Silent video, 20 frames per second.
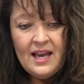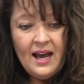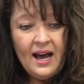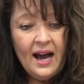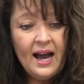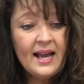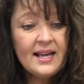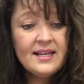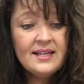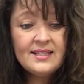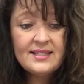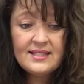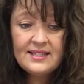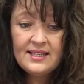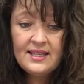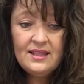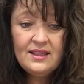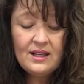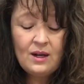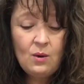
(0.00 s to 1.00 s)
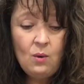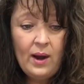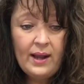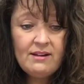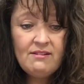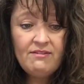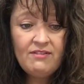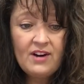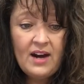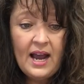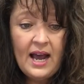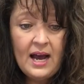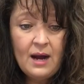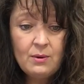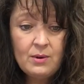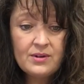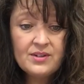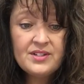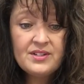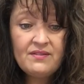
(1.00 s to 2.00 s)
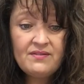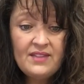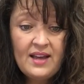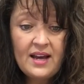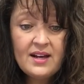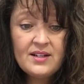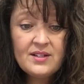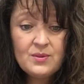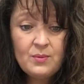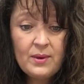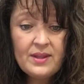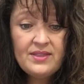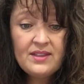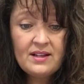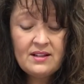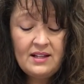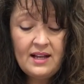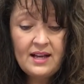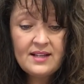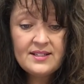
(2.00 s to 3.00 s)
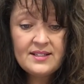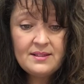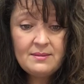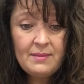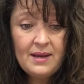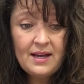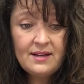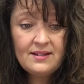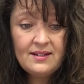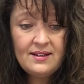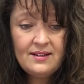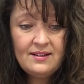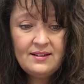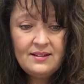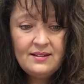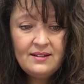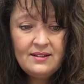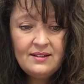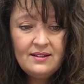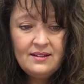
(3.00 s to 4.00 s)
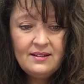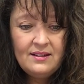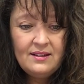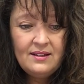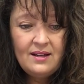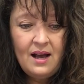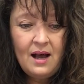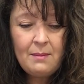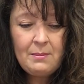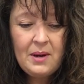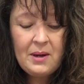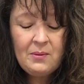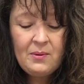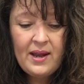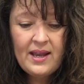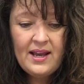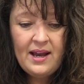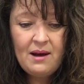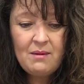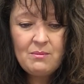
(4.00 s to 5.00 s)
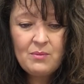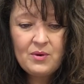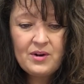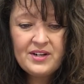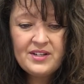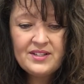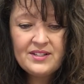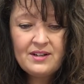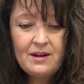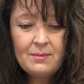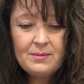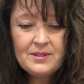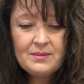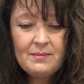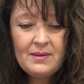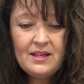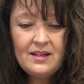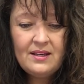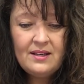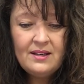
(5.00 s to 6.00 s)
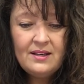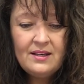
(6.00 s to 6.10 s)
I could sit in the quiet for hours if that is what the class demanded. On my way out, Morrie stops me.